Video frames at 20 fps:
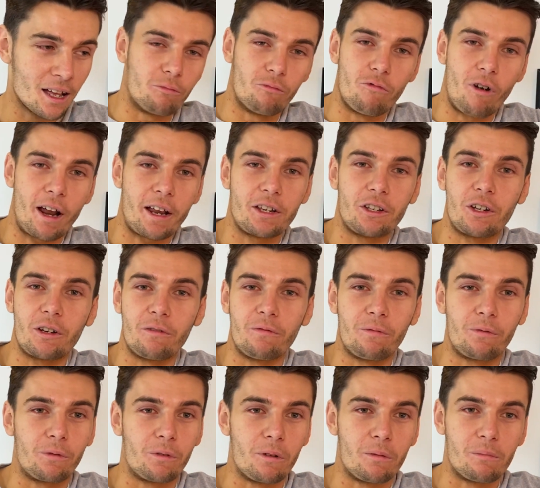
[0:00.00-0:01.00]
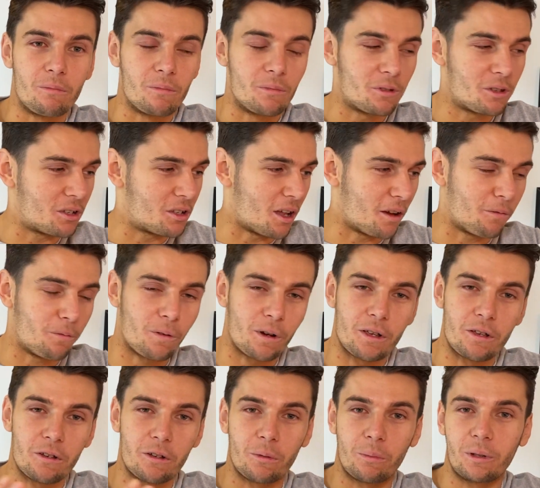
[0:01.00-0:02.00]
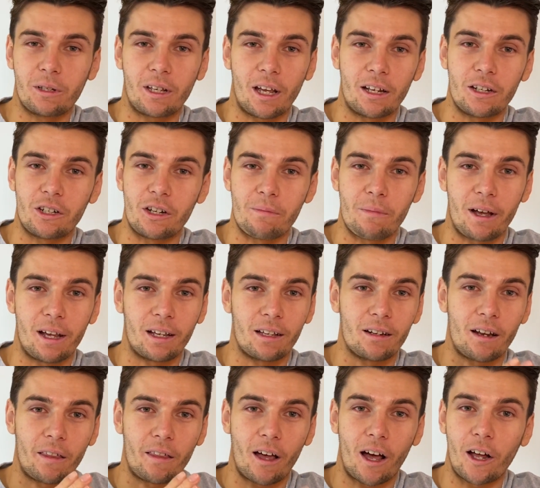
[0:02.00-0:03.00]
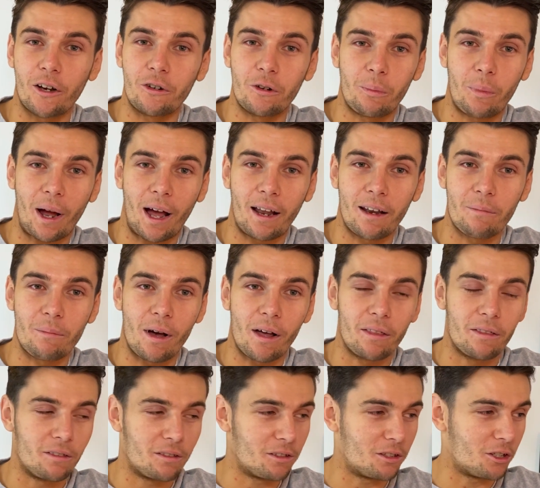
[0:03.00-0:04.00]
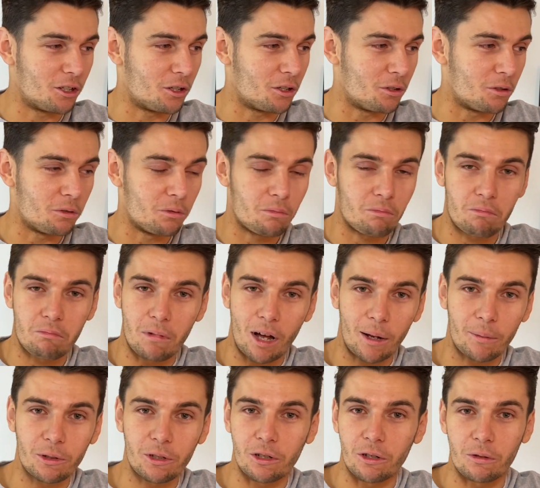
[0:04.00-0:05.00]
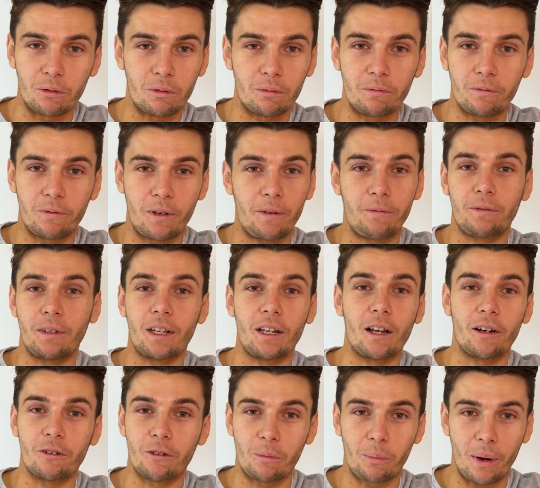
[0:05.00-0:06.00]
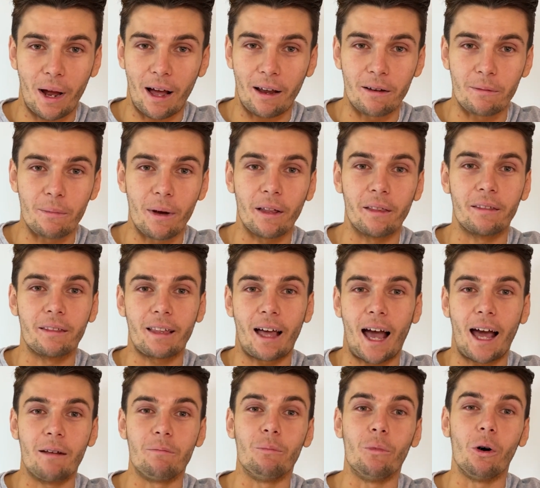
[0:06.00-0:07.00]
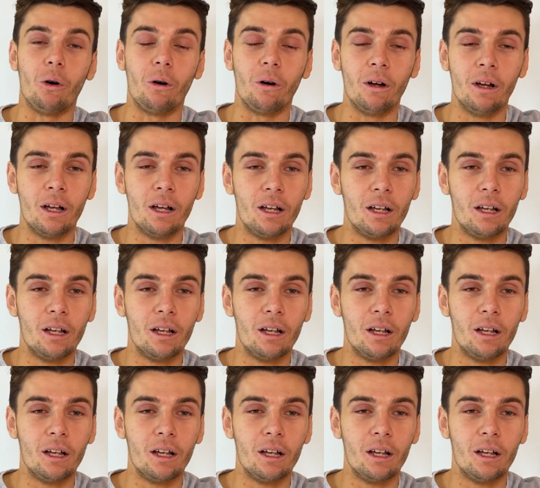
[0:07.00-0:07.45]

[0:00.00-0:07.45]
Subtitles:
ranging from stuff where you could potentially make another £100 a month to up to £1,500 a month and more.